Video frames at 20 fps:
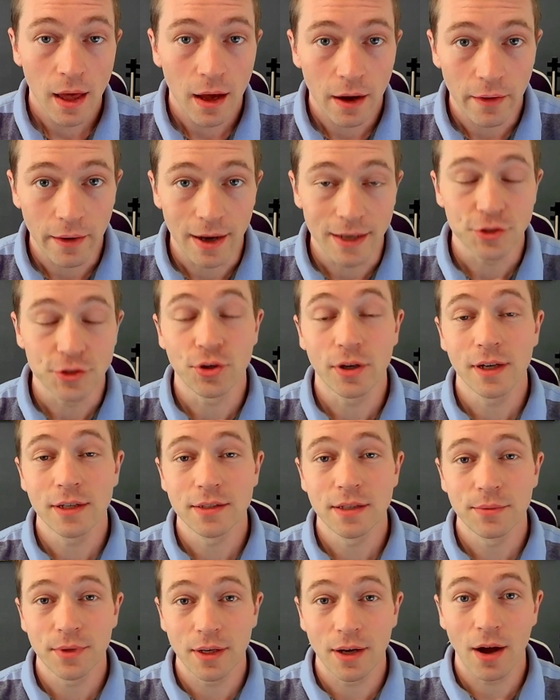All right, so I got
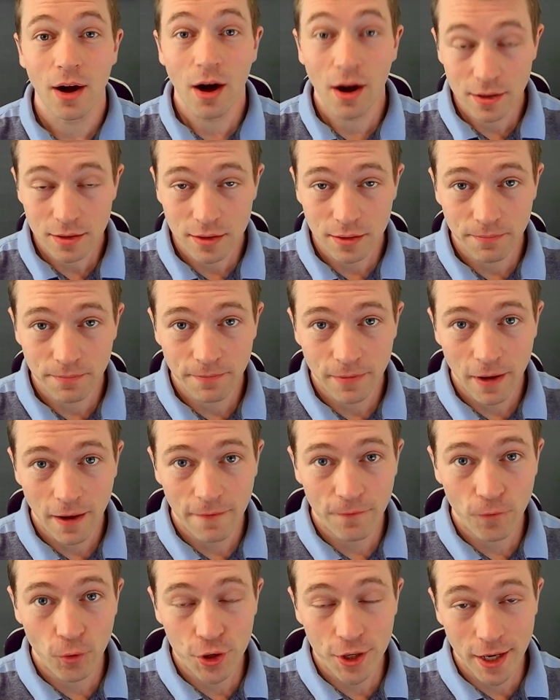something awesome
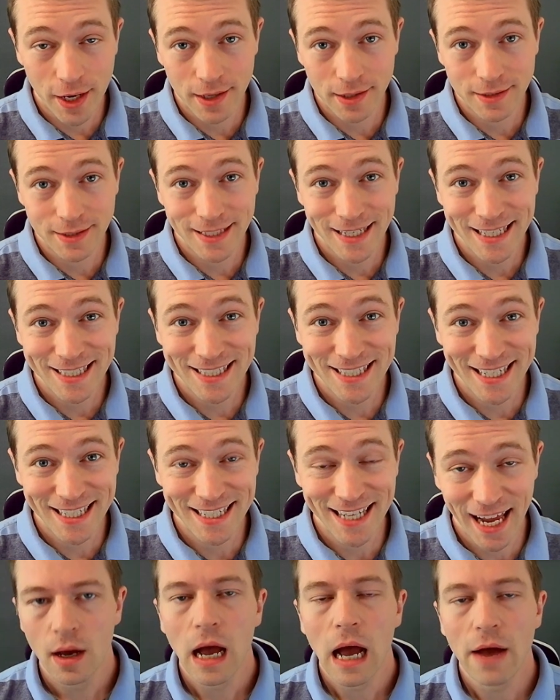for you guys
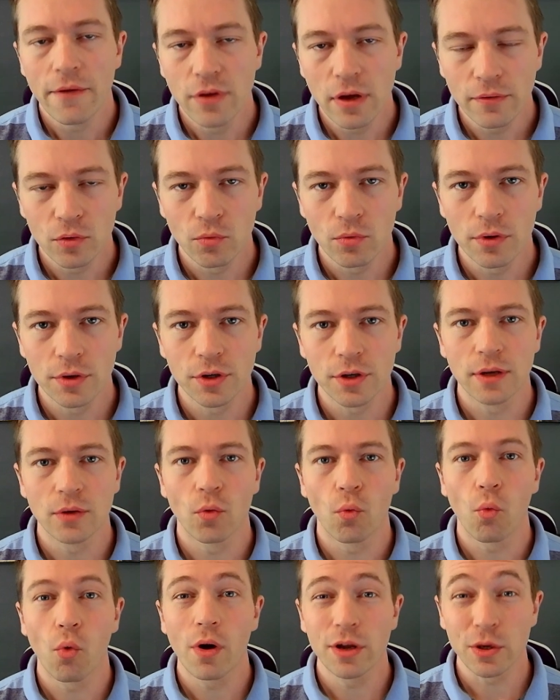today. Have you ever wondered
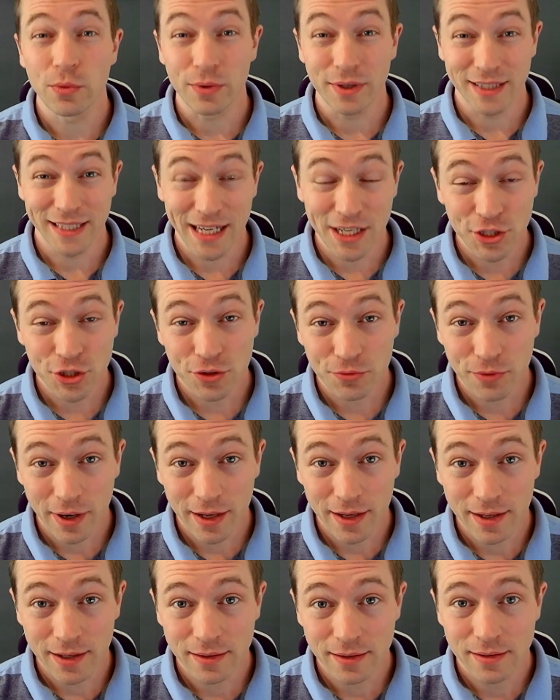what your retention
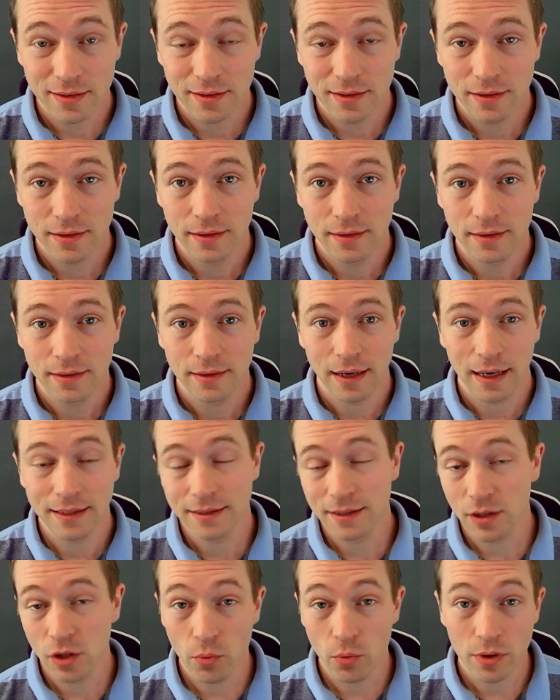rate is?
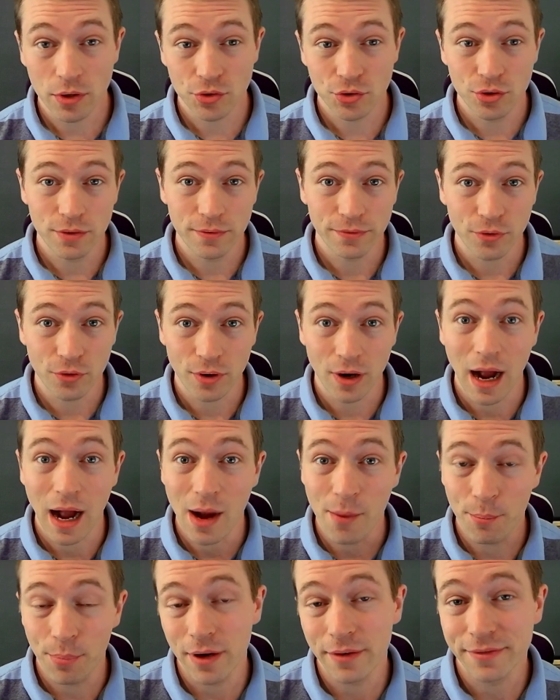Ideally, you want to shoot for
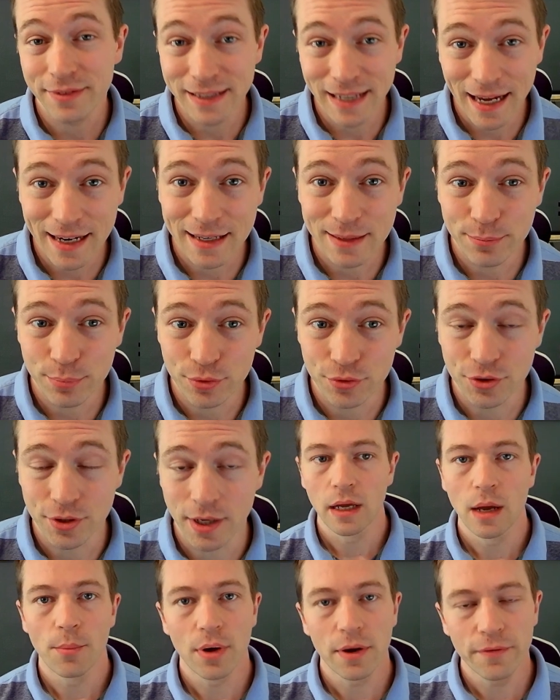above 90%.
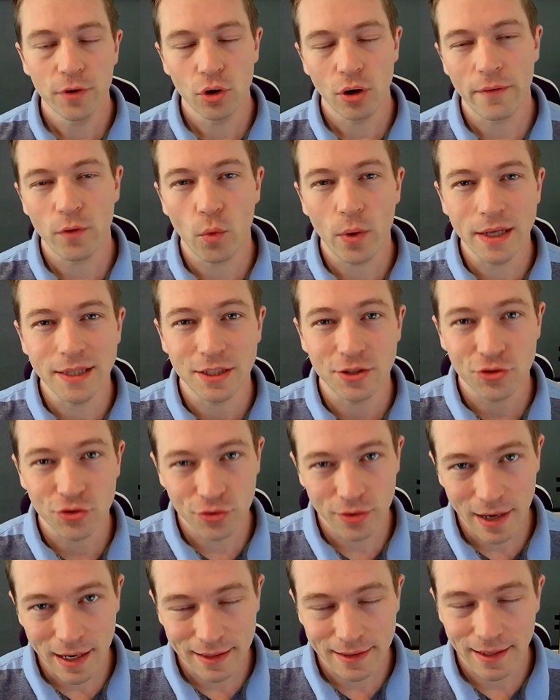But if you don't have a way to
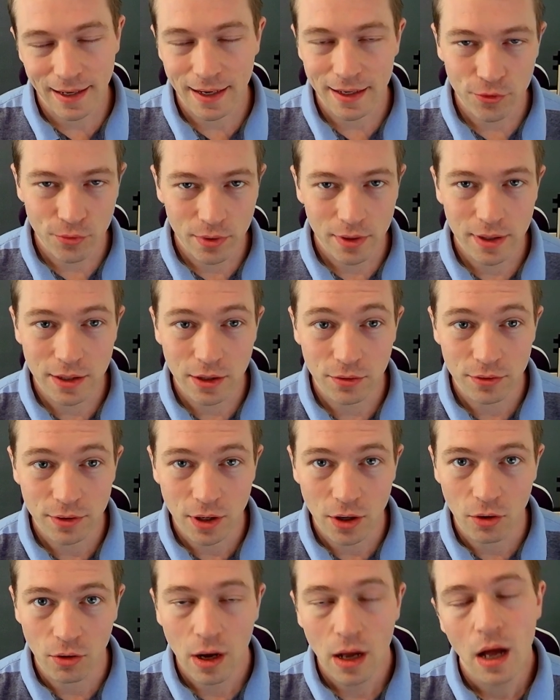track that, you really don't
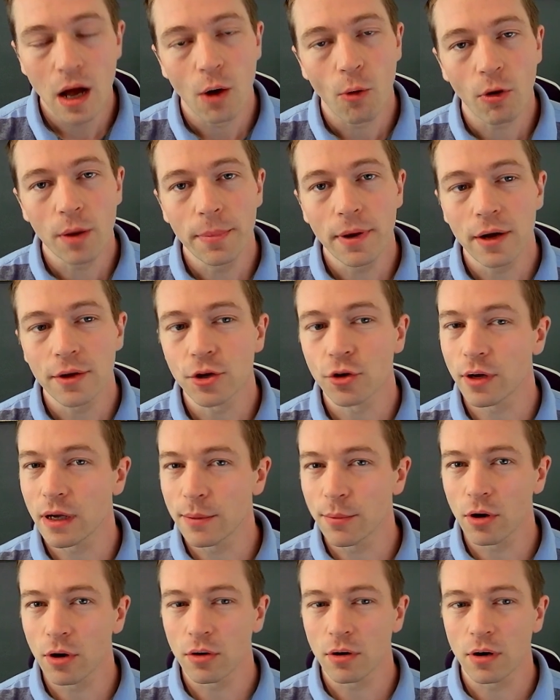know. What about your
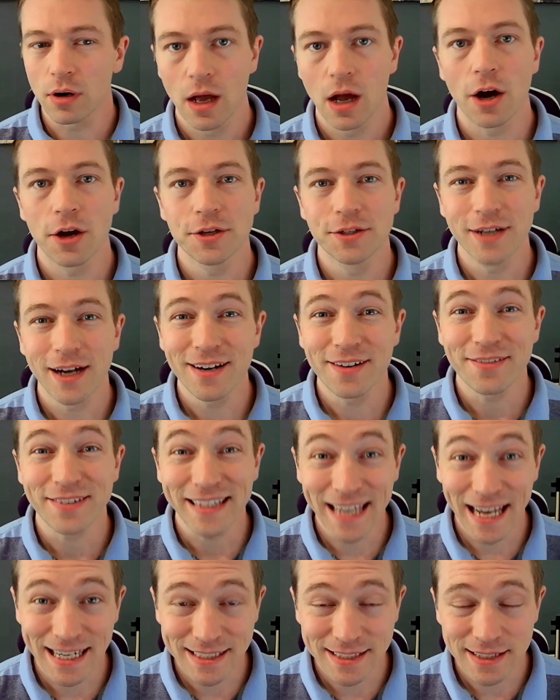MRR? Are you tired of
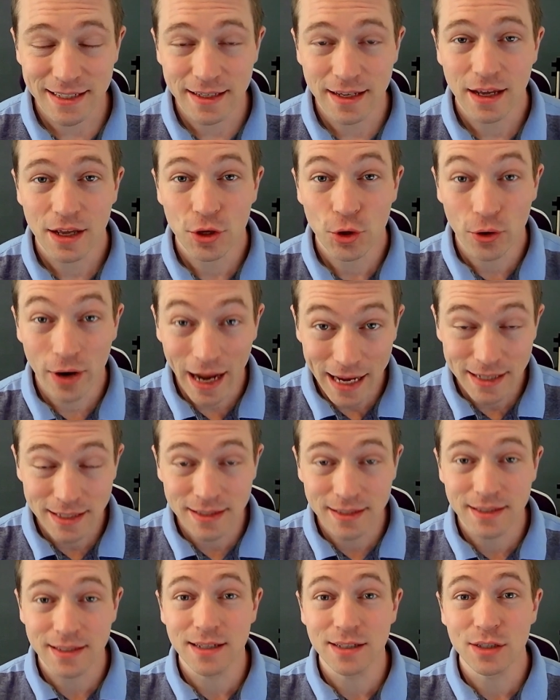guessing your
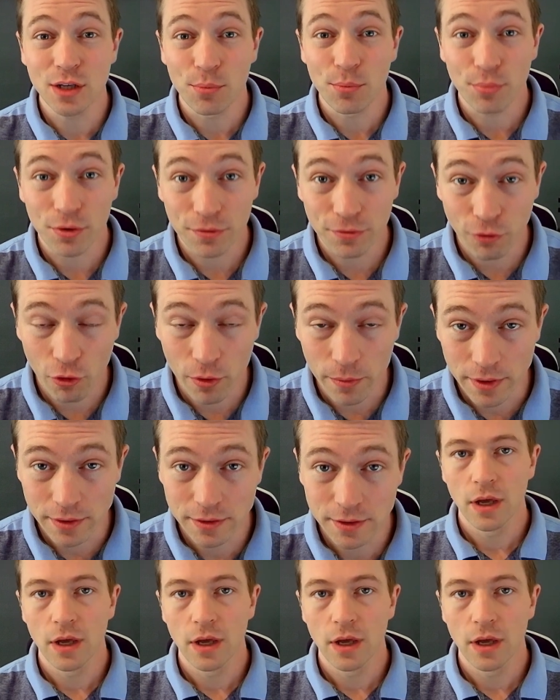agency's performance?